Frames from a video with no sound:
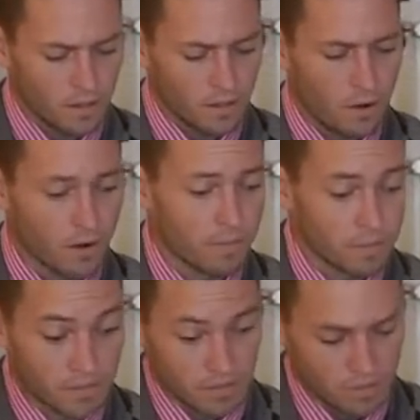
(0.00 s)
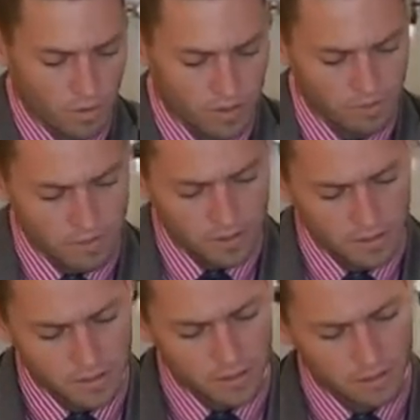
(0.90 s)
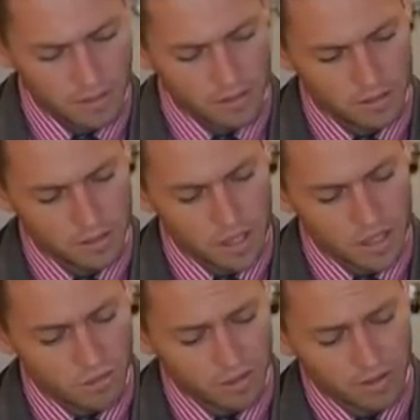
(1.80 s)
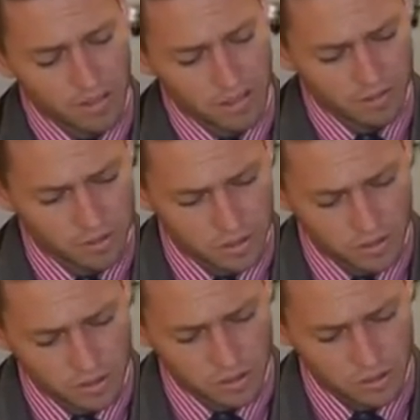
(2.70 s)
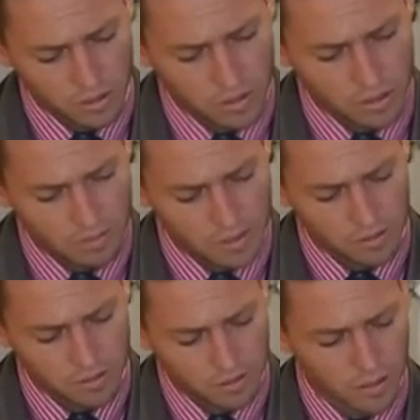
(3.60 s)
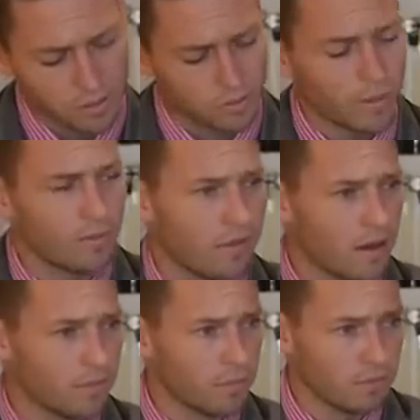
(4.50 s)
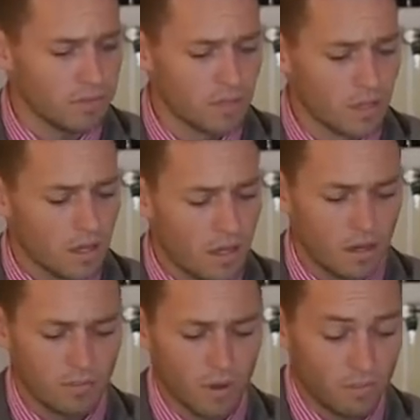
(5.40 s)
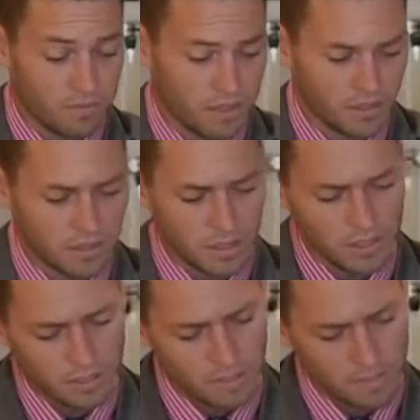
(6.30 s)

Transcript: Cardamom is the one in front, yes, correct. So what I've done is I've just got, sorry, to get back to the drink, is 25 ml of the cassis.